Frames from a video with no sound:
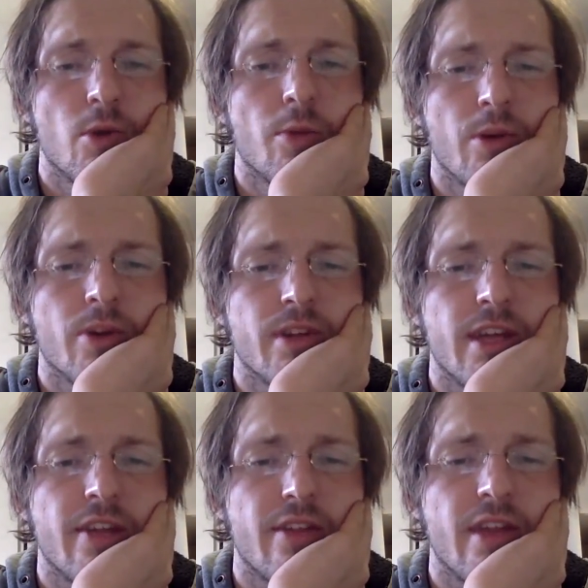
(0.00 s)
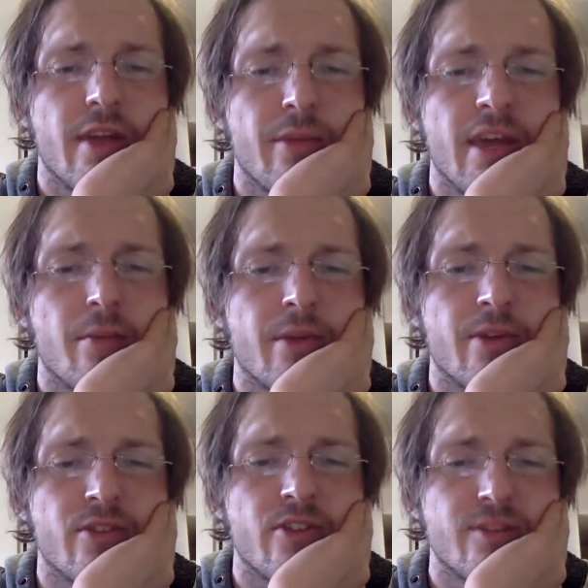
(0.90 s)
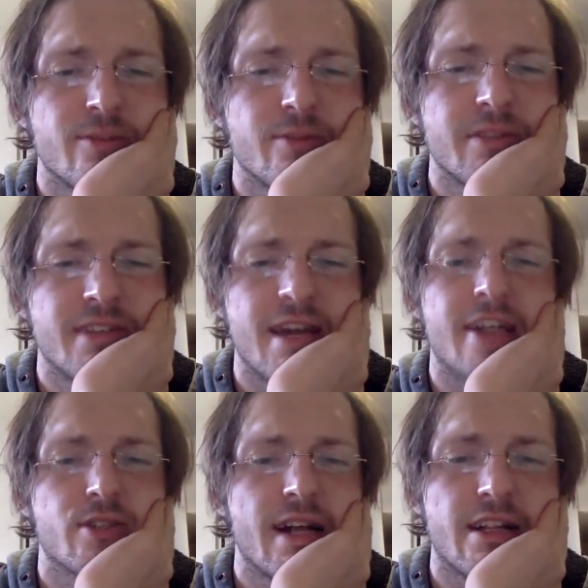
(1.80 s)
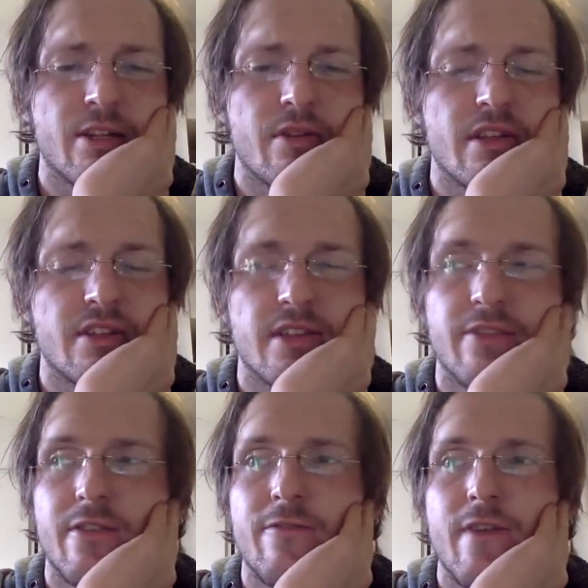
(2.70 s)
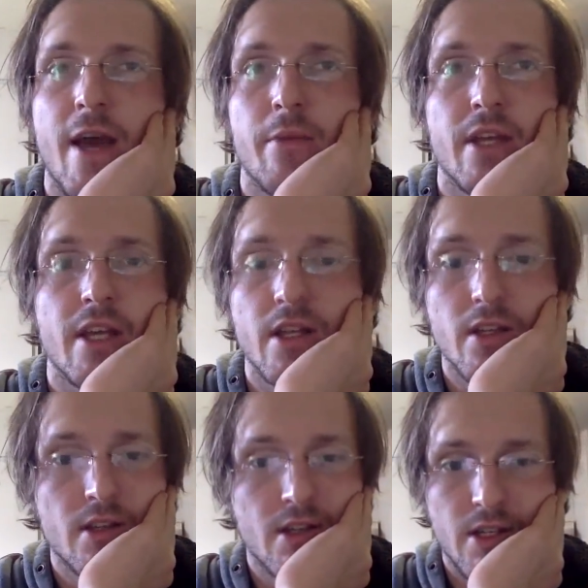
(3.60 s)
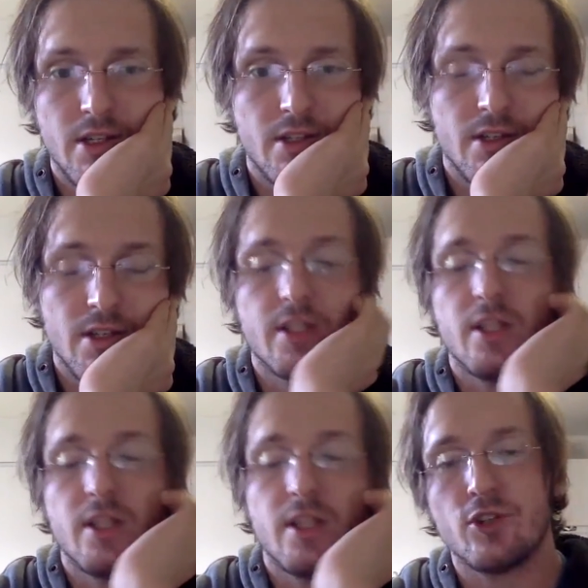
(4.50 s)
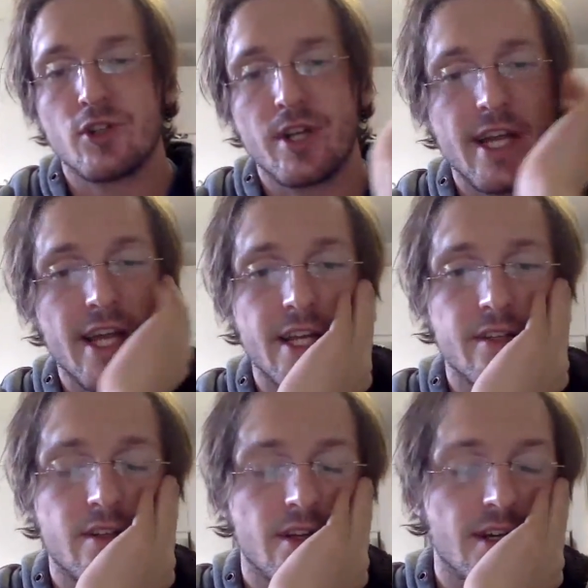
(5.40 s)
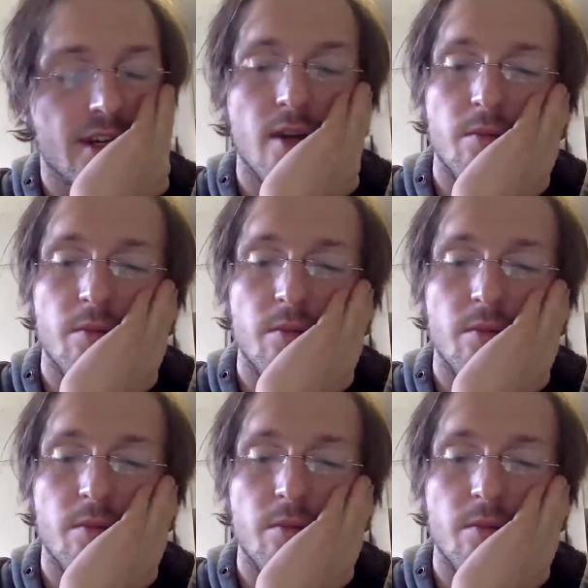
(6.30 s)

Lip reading: more importantly, the APA, because this seems to be tied directly with things like the family, children aid,